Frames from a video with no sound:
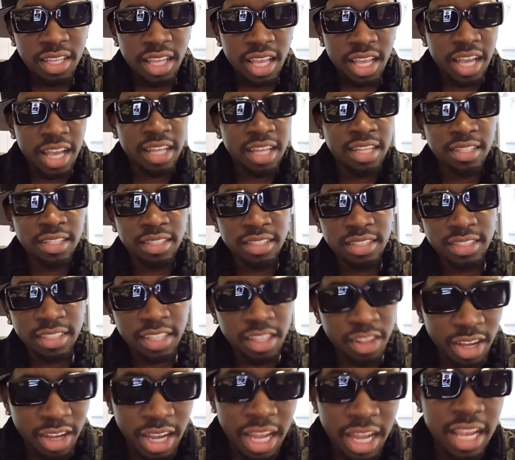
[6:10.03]
and
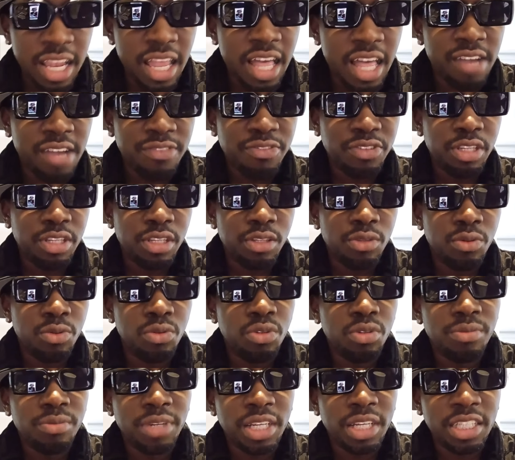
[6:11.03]
sit down and laugh with the
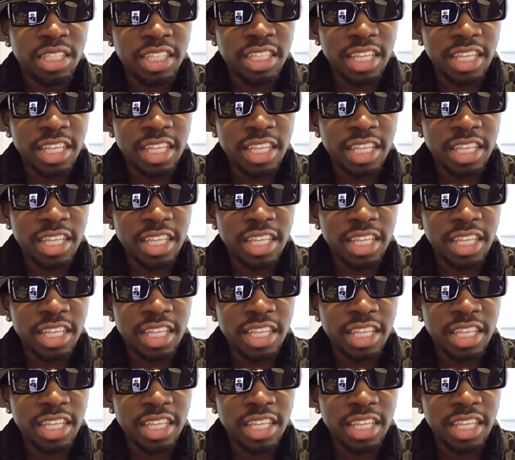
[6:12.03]
doodle man,